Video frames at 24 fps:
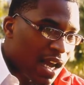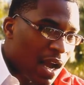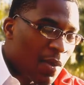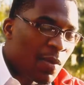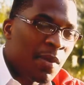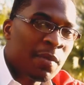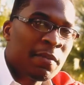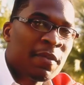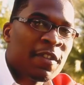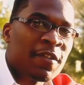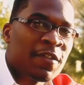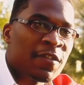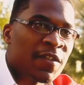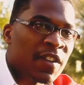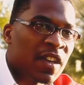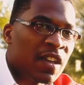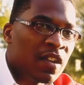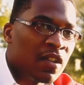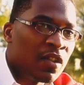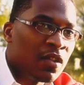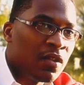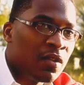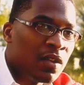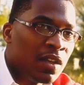I want them to
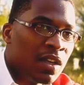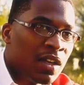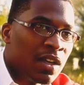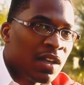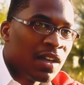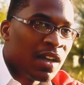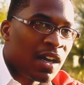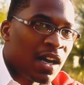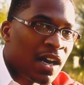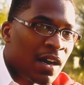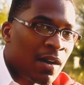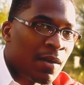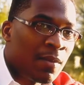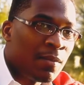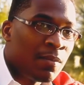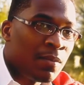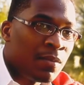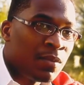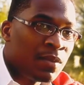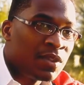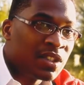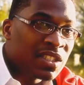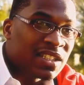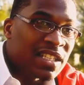feel uh,
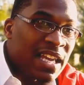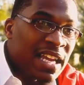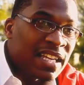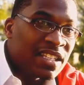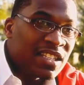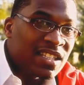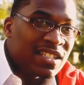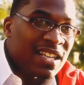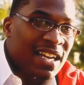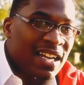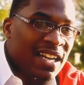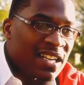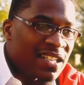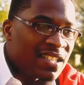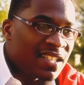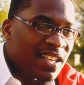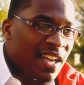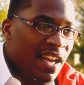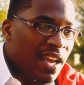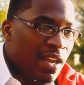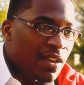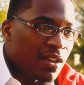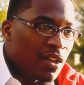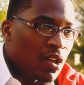just like just like I
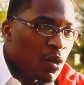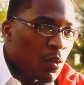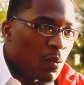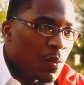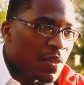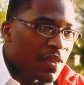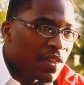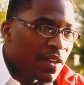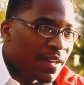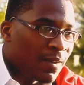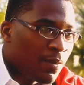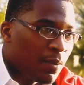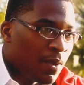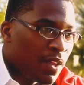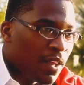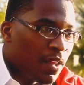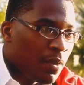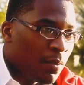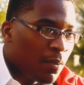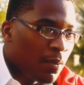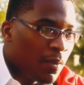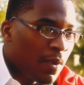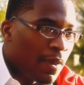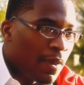said, you know, with the with